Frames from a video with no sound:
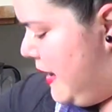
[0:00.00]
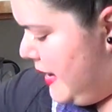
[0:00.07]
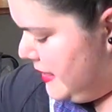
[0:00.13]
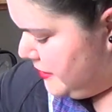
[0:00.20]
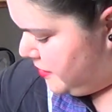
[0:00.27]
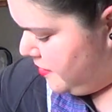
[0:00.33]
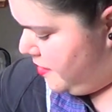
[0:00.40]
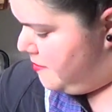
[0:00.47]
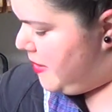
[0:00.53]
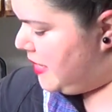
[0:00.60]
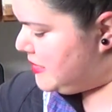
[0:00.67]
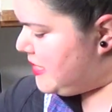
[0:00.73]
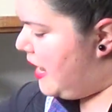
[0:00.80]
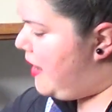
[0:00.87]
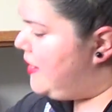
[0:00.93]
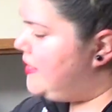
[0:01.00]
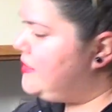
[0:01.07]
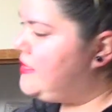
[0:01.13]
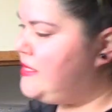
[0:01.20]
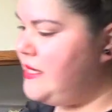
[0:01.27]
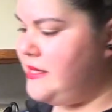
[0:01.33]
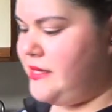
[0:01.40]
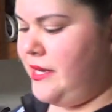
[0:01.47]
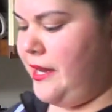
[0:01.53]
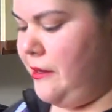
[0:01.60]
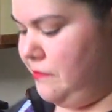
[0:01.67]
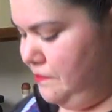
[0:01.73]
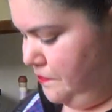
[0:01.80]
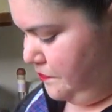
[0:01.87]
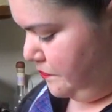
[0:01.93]
And some Italian
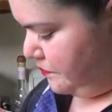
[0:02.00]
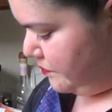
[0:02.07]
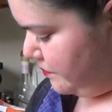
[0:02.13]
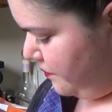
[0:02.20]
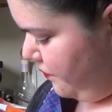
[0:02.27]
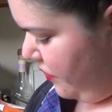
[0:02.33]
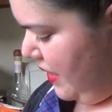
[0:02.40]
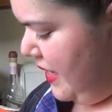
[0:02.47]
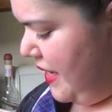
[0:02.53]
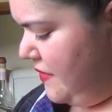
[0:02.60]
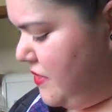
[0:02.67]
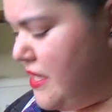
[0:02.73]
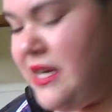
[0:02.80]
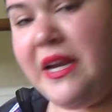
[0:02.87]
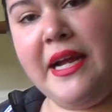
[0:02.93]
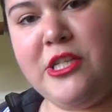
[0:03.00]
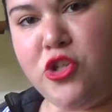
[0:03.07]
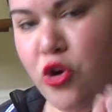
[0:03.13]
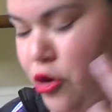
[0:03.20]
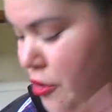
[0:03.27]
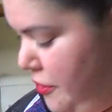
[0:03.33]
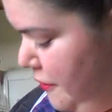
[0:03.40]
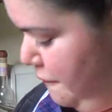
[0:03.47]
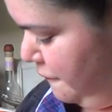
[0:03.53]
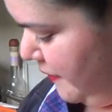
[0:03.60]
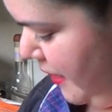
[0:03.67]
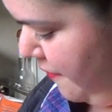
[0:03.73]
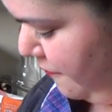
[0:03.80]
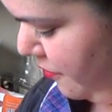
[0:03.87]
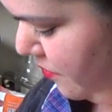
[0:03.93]
seasoning. It gives it a nice earthy
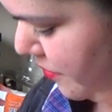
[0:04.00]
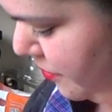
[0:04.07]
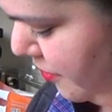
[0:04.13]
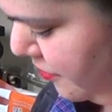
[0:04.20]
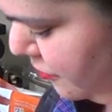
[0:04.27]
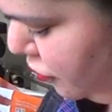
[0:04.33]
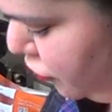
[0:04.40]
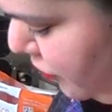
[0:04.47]
flavor with all those